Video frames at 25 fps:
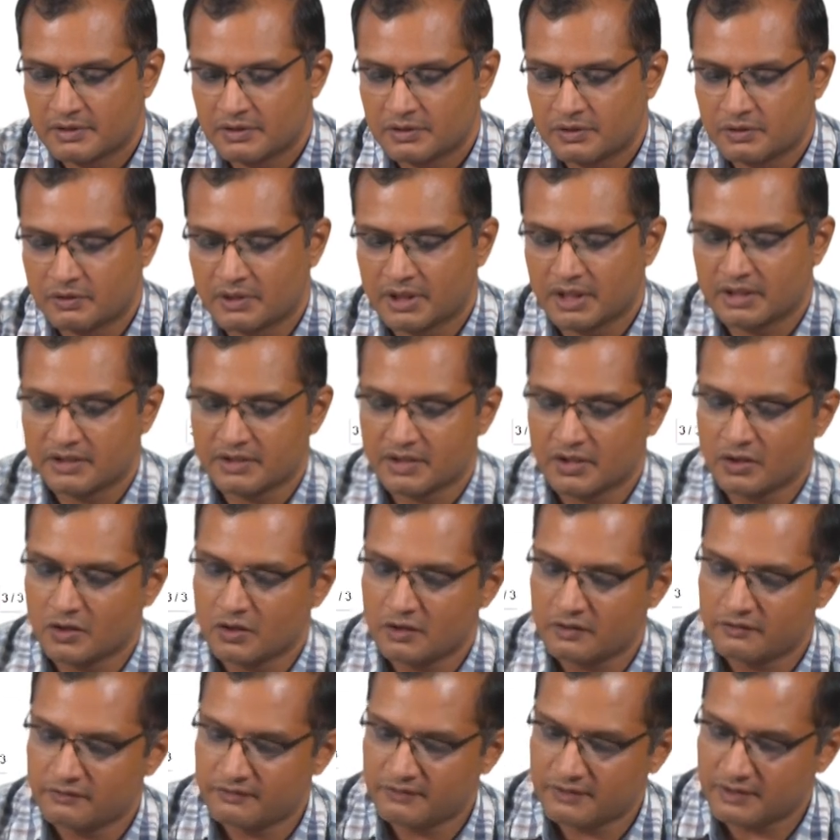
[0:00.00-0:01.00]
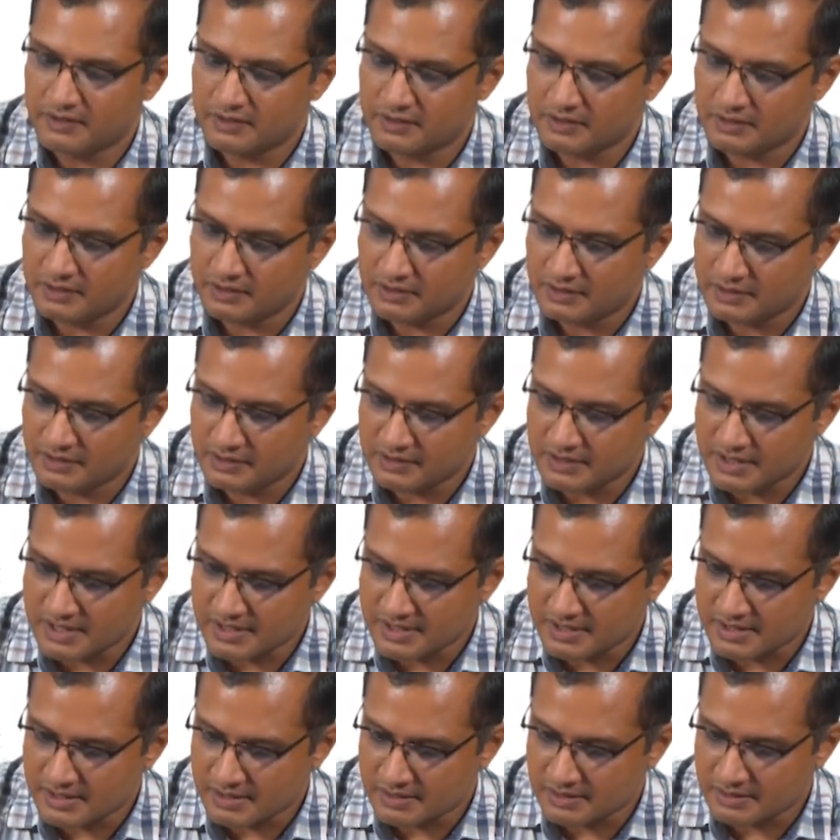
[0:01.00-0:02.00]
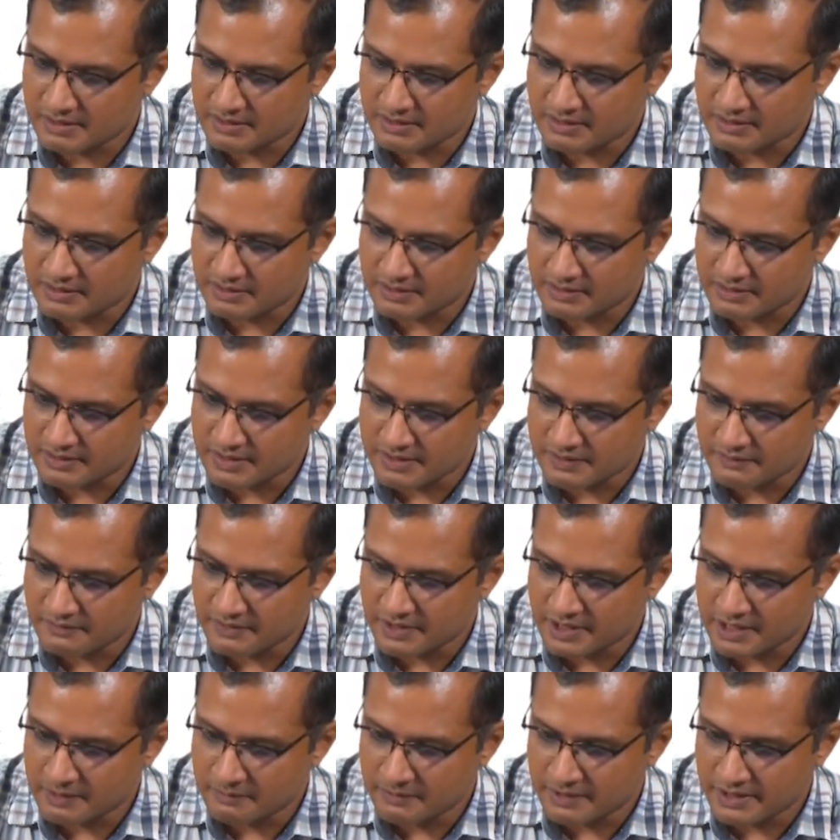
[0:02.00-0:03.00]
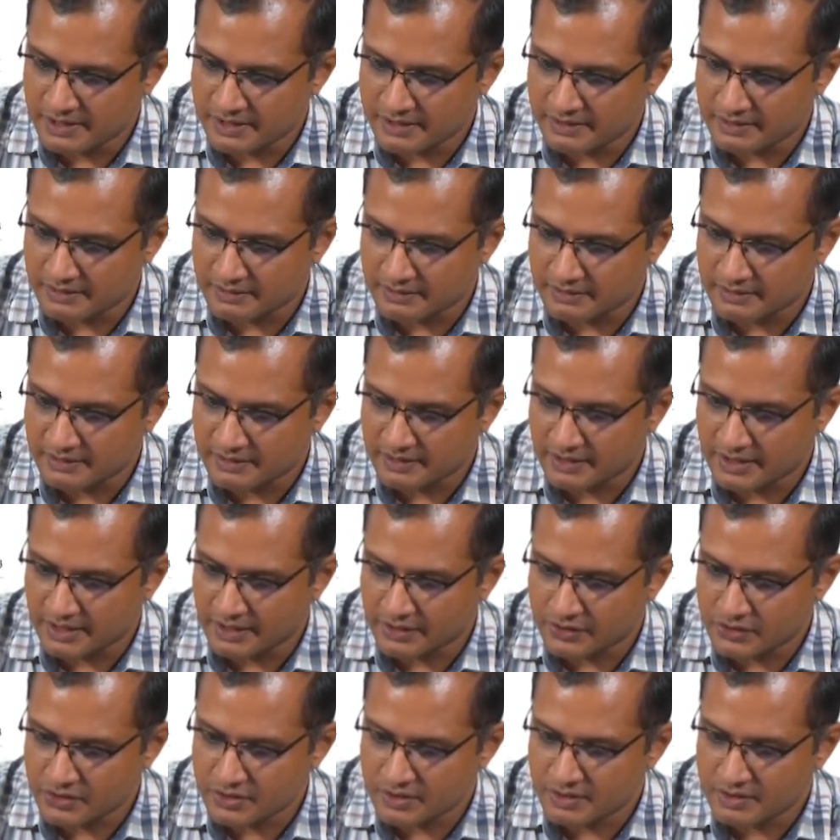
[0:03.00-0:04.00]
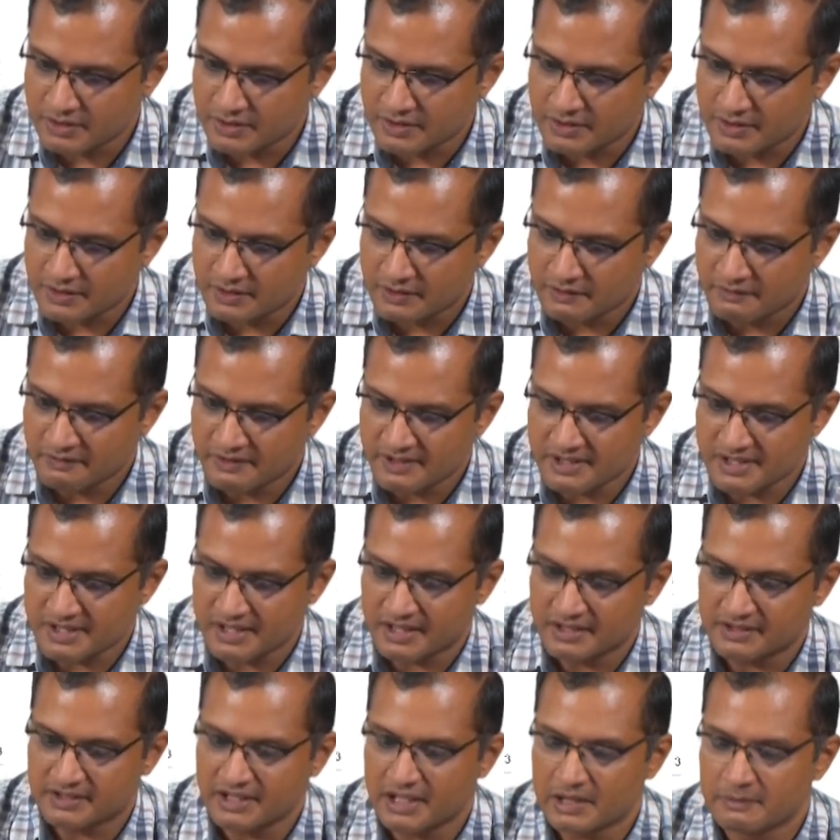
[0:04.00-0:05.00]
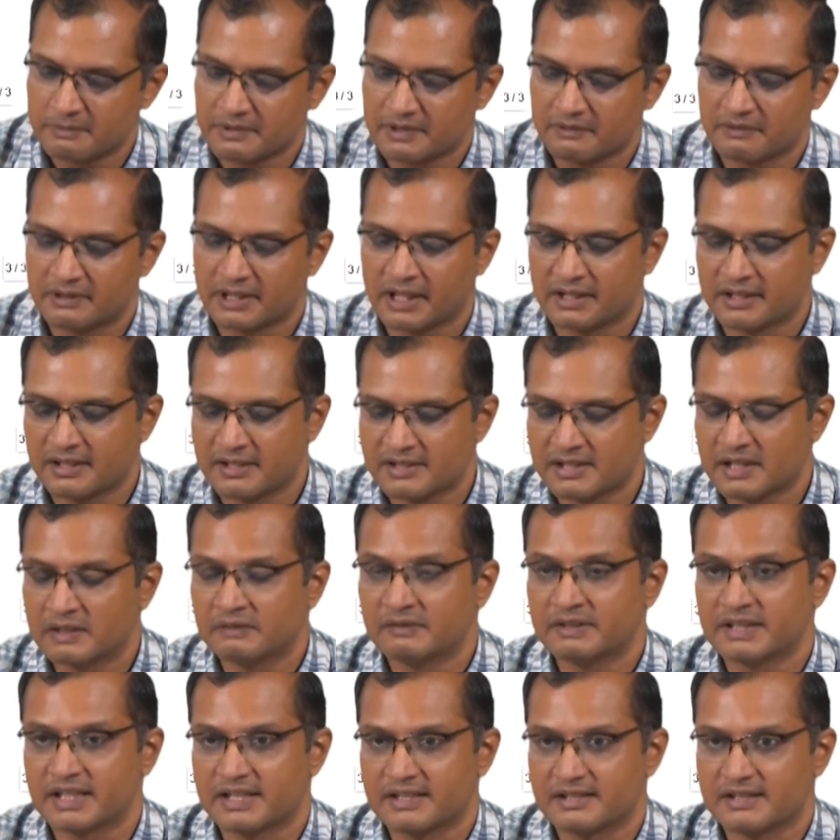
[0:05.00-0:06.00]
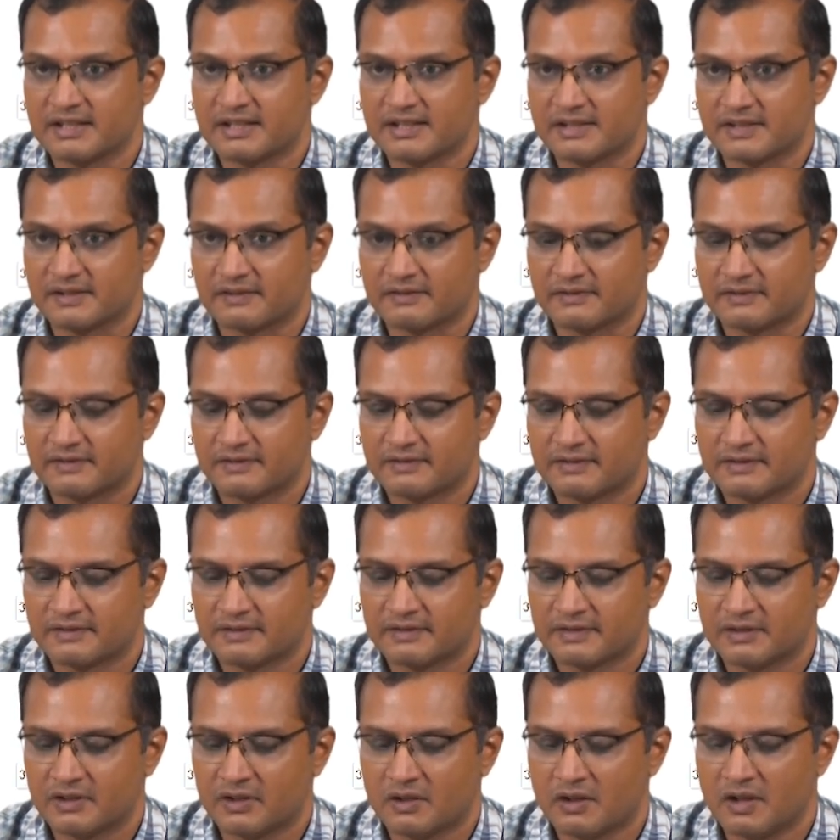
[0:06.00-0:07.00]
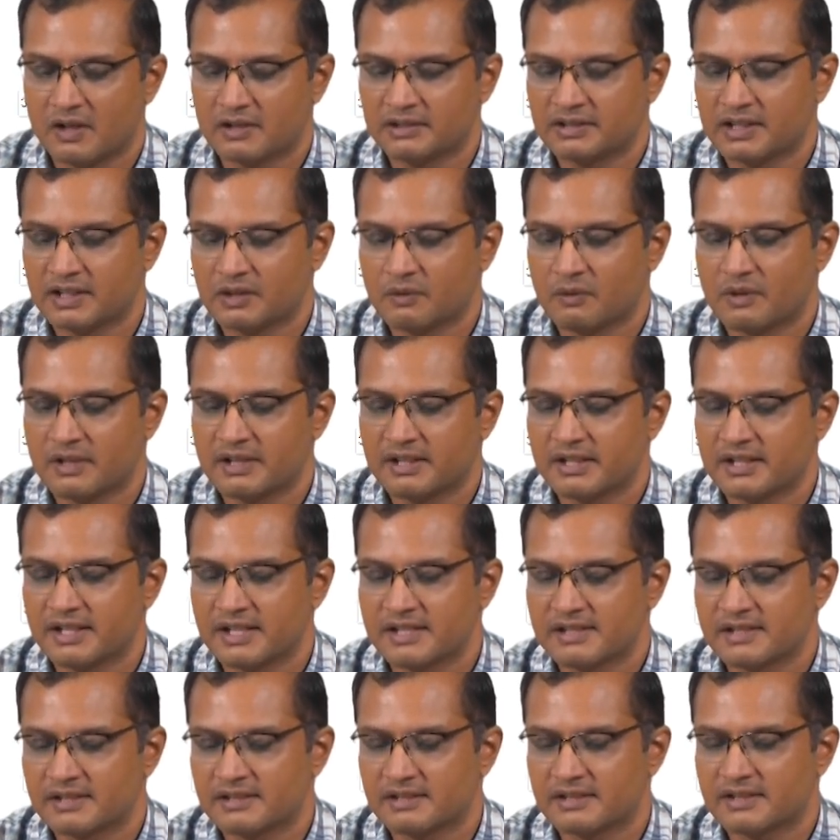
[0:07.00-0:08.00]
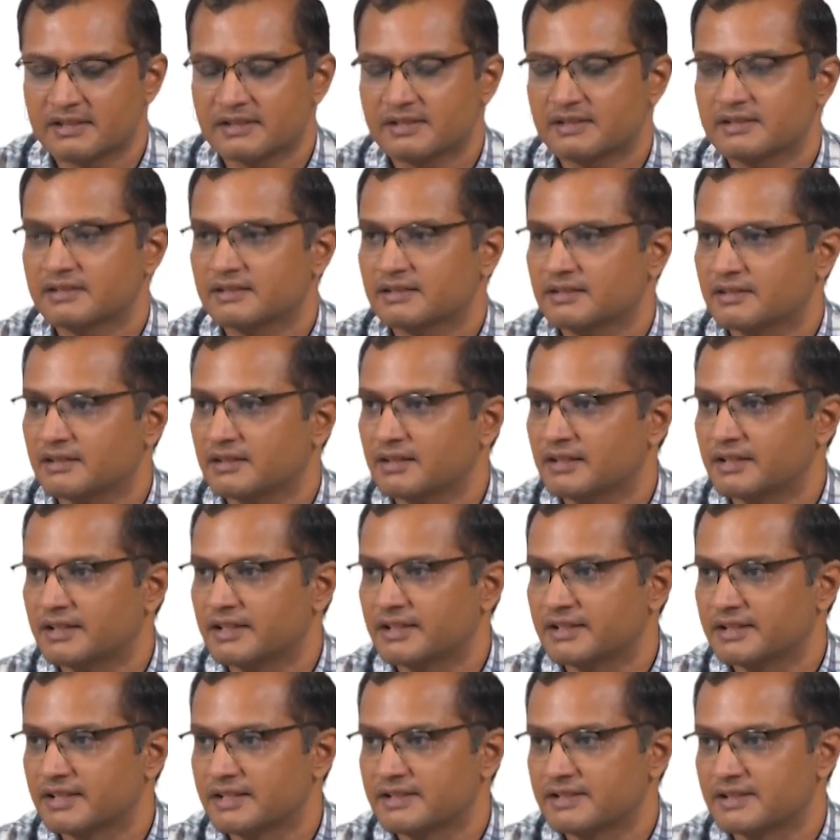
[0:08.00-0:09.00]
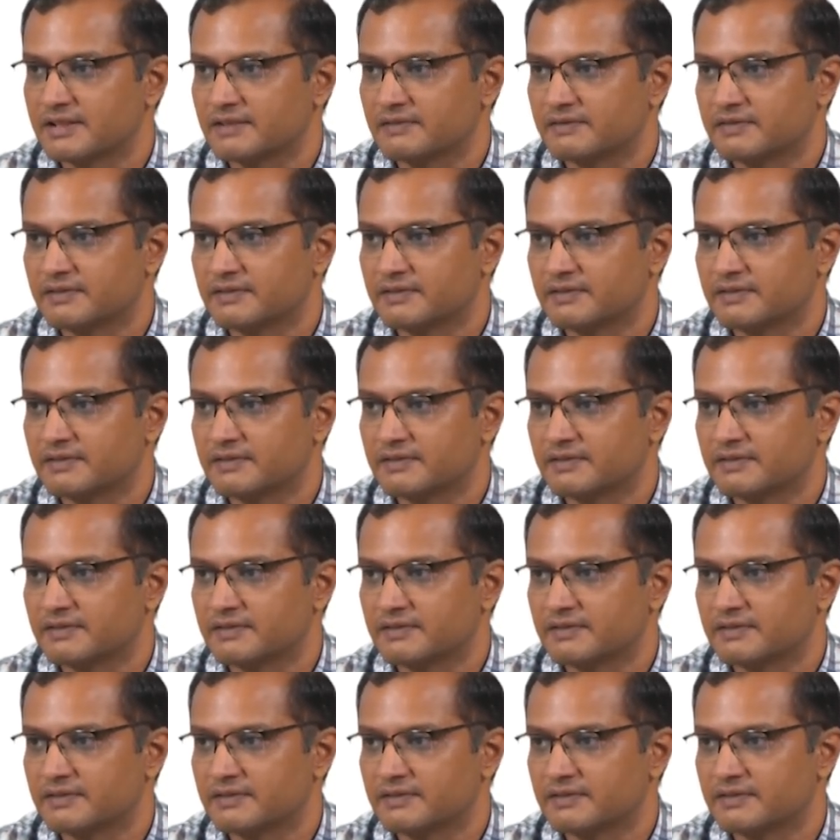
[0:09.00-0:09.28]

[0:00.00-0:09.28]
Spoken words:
You can think of this variable here h, which is enthalpy, but that itself is extensive. All the quantities in this are intensive.